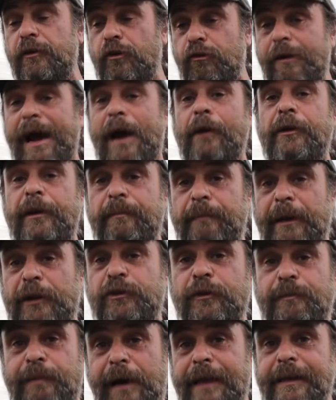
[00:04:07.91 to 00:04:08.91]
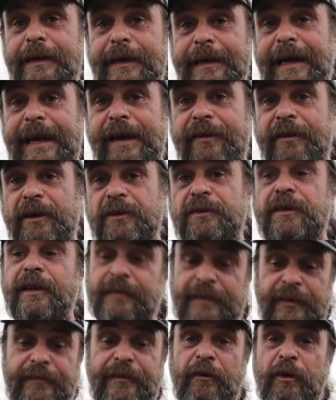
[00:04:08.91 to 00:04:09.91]
crowded metropolitan areas,
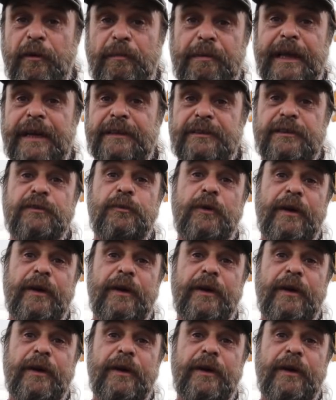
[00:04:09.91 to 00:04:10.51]
the very places